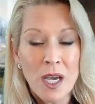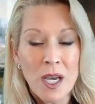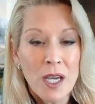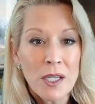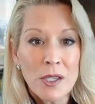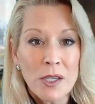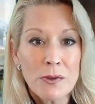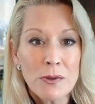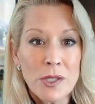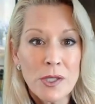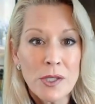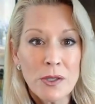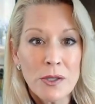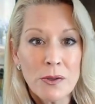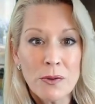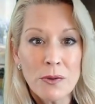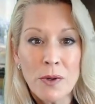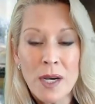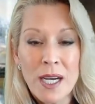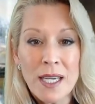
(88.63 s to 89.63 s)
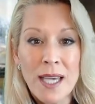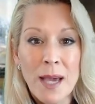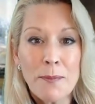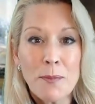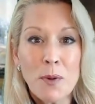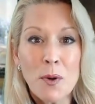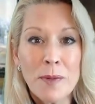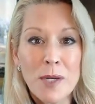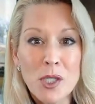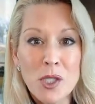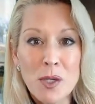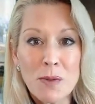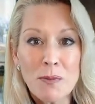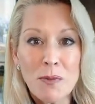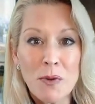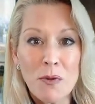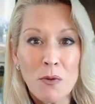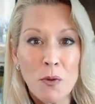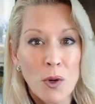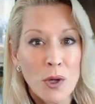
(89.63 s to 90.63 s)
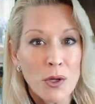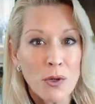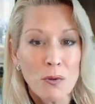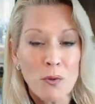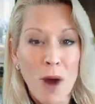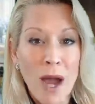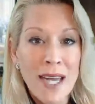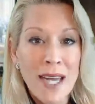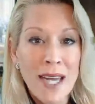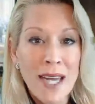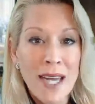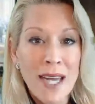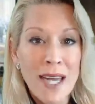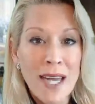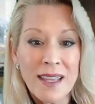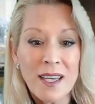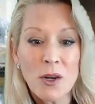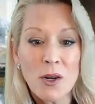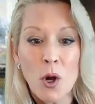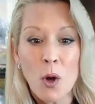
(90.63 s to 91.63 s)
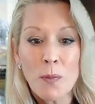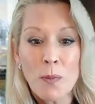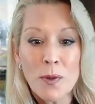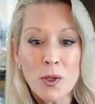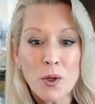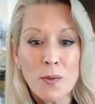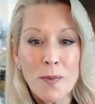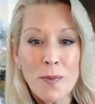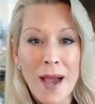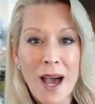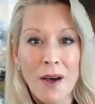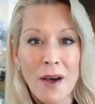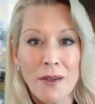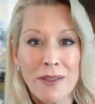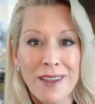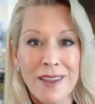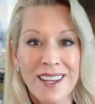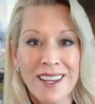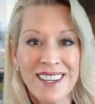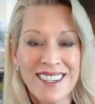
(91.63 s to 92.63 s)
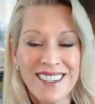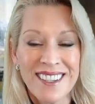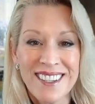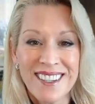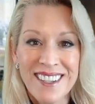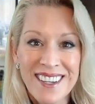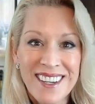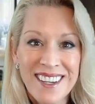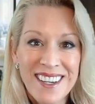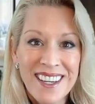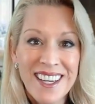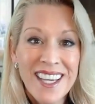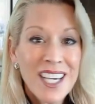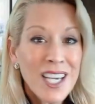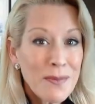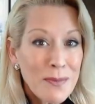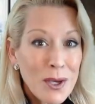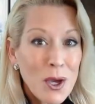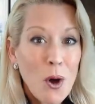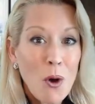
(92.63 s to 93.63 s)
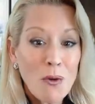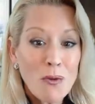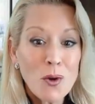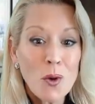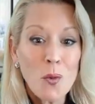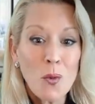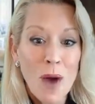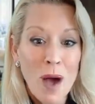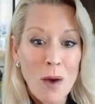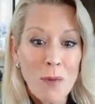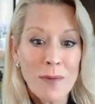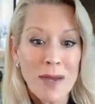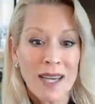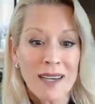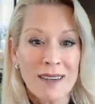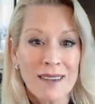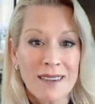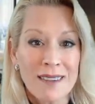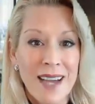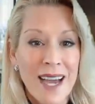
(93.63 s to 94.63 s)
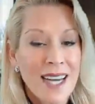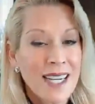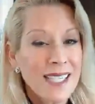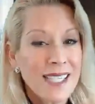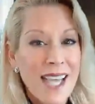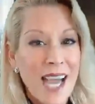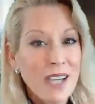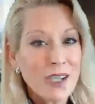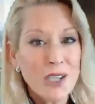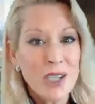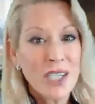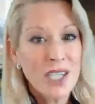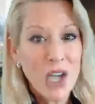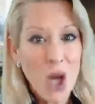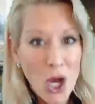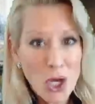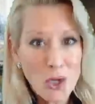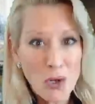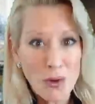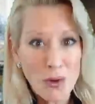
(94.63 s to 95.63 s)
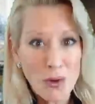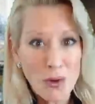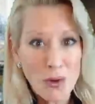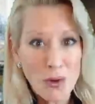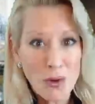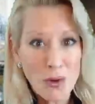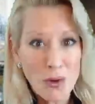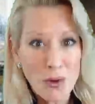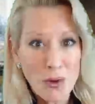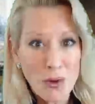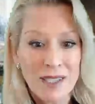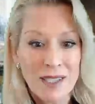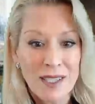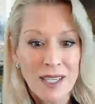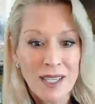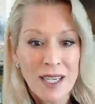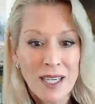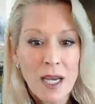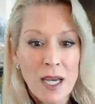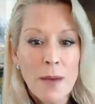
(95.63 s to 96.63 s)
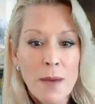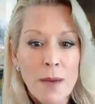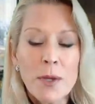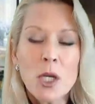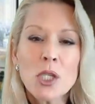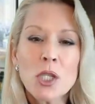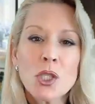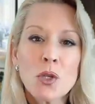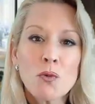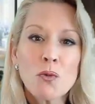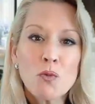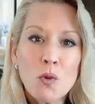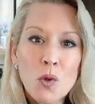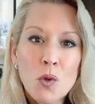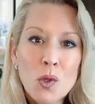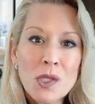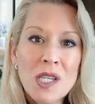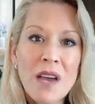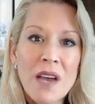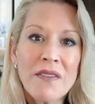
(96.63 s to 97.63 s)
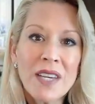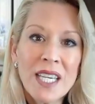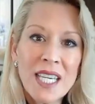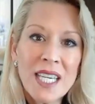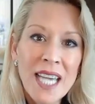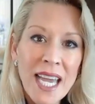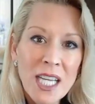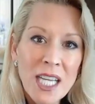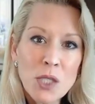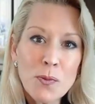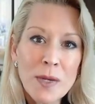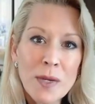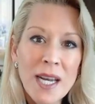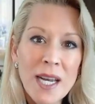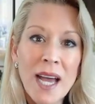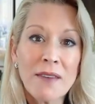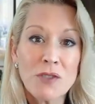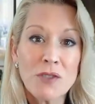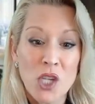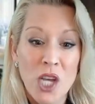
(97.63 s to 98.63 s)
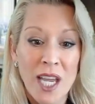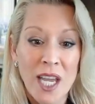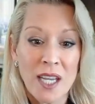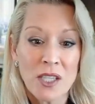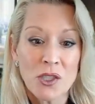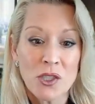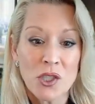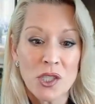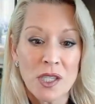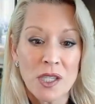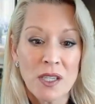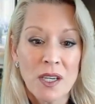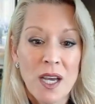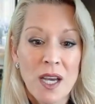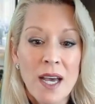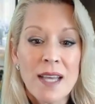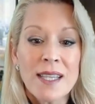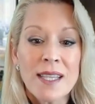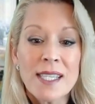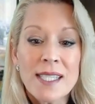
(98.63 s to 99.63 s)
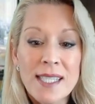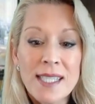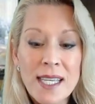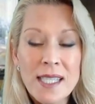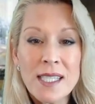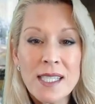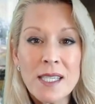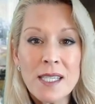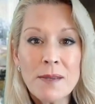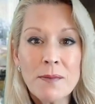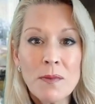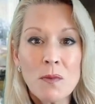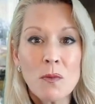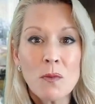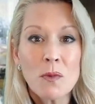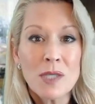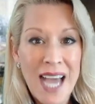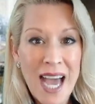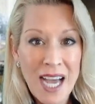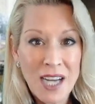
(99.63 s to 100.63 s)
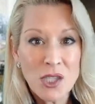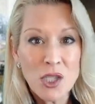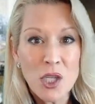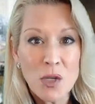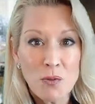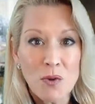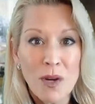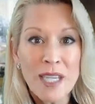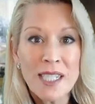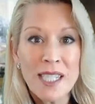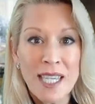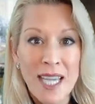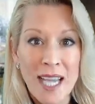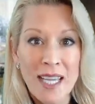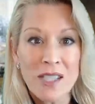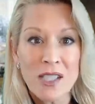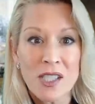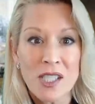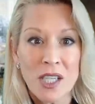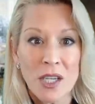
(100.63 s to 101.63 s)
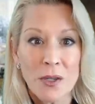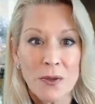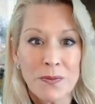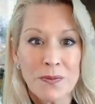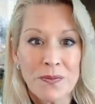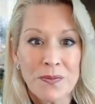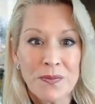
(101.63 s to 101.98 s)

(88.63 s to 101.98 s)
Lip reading: you to get permission before you write anything or open your mouth. It can be overwhelming, and it's actually not your fault, because the rules of engagement have changed. The system was actually rigged against you.